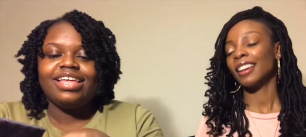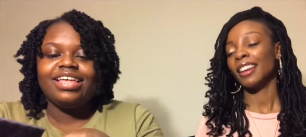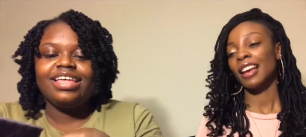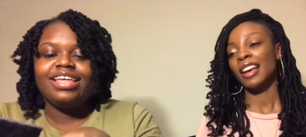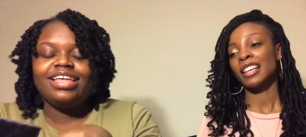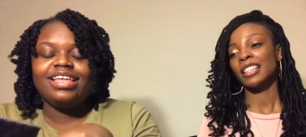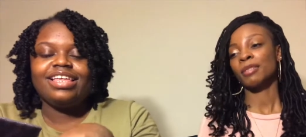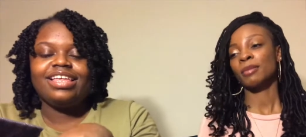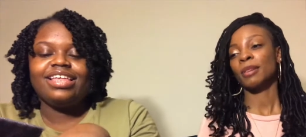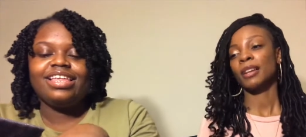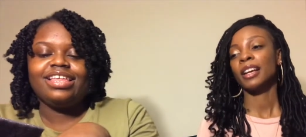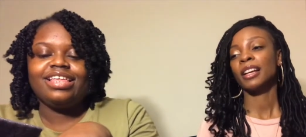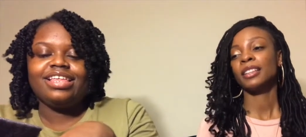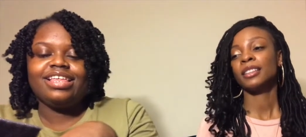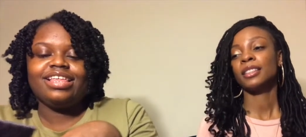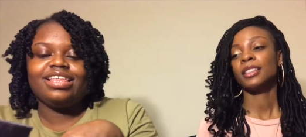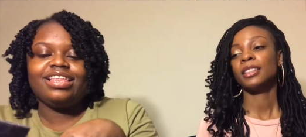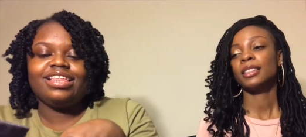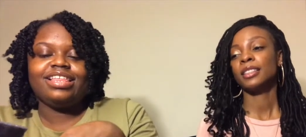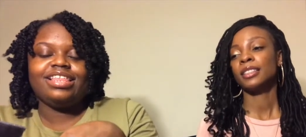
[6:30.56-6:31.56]
Speaker 1: last but
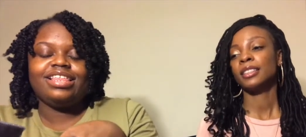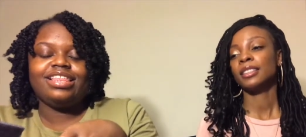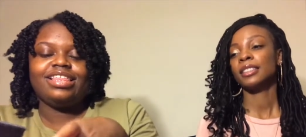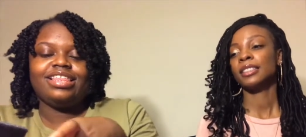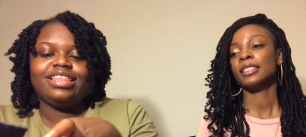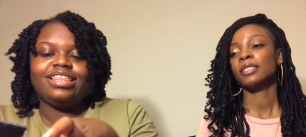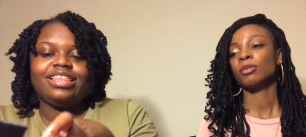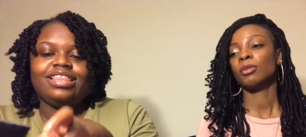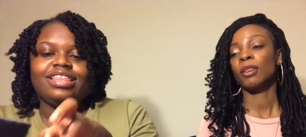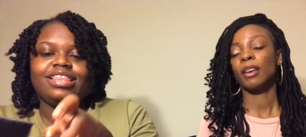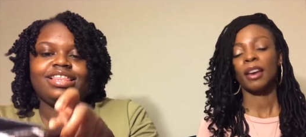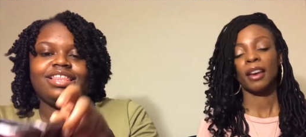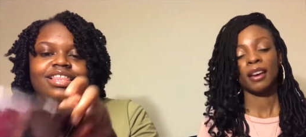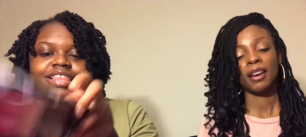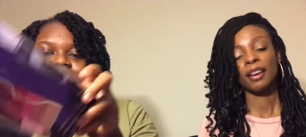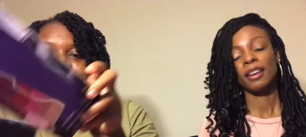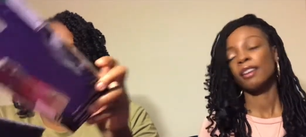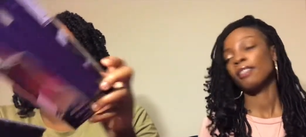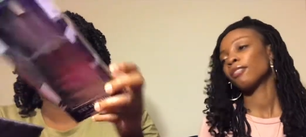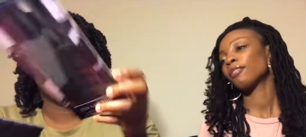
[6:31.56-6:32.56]
not the least, we
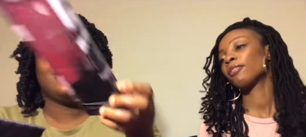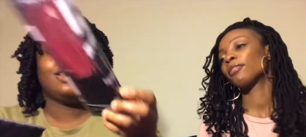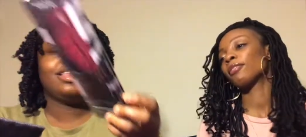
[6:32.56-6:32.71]
have.